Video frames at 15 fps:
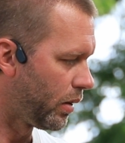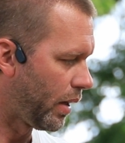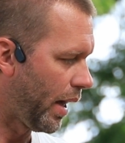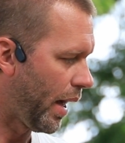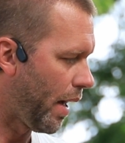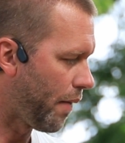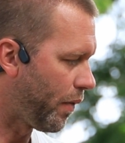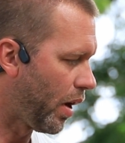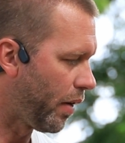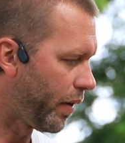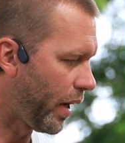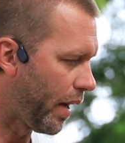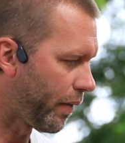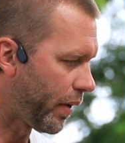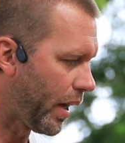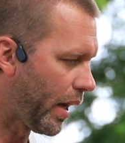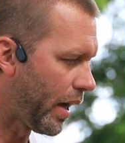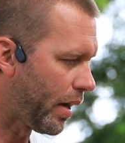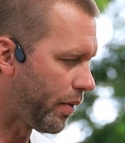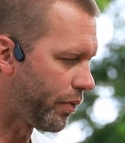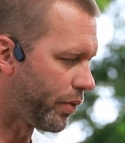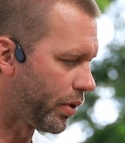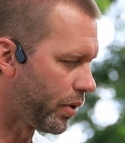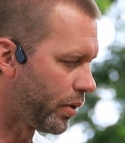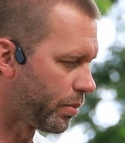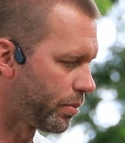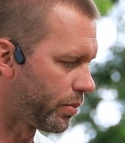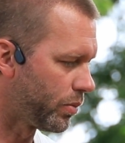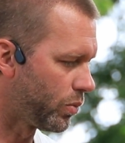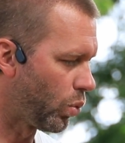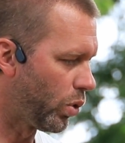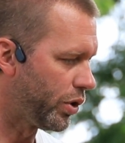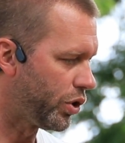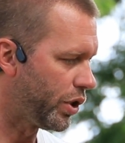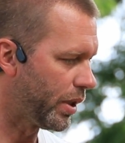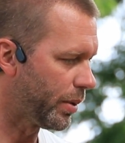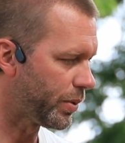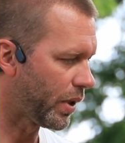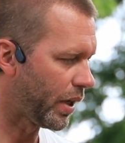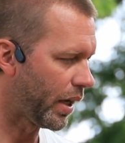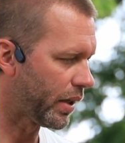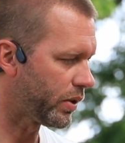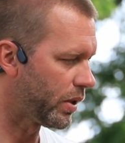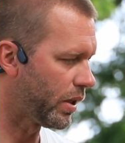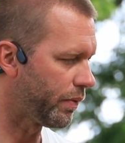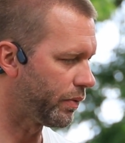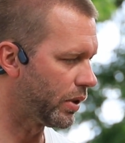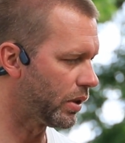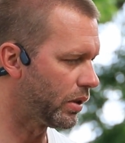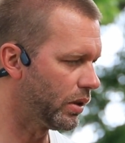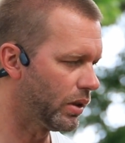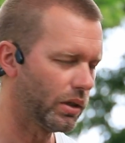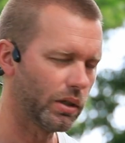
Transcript: Half of it I've got from wood chips that I sifted